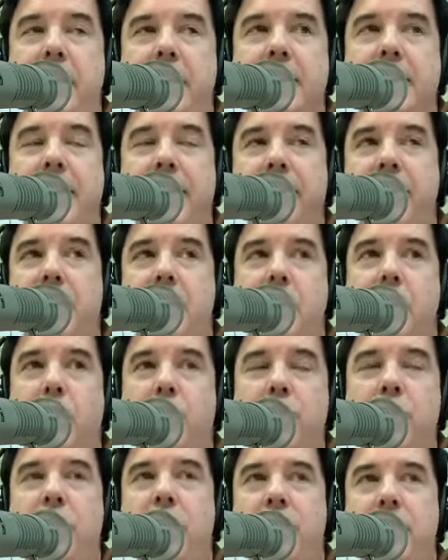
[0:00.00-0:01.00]
Because I've got
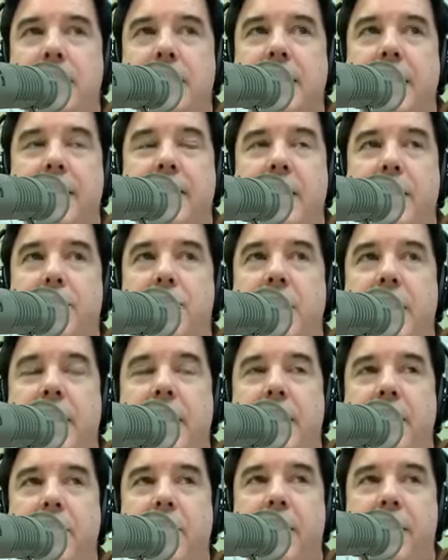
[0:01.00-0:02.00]
Coach Elix here that I'm trying to
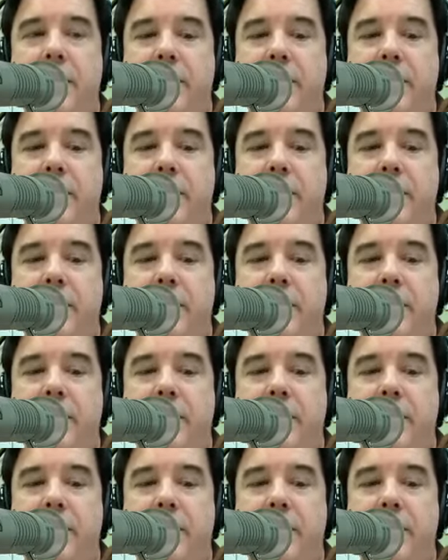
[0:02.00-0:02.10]
get rid